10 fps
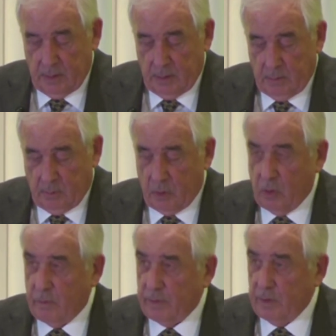
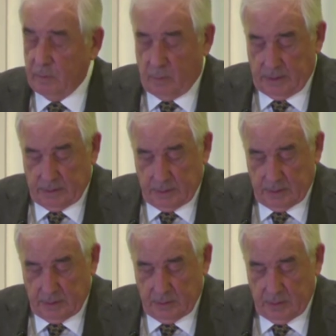Moreover, while
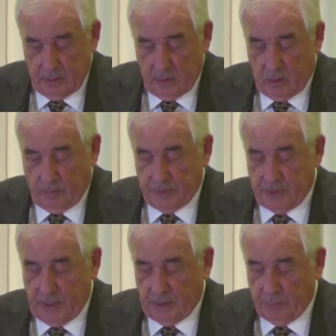
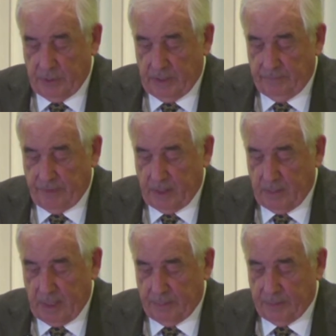overseeing the breeding farm
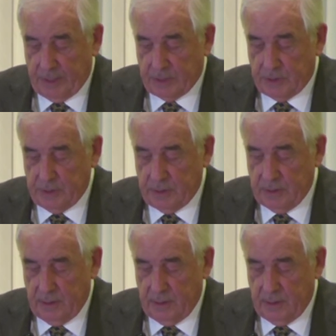operations,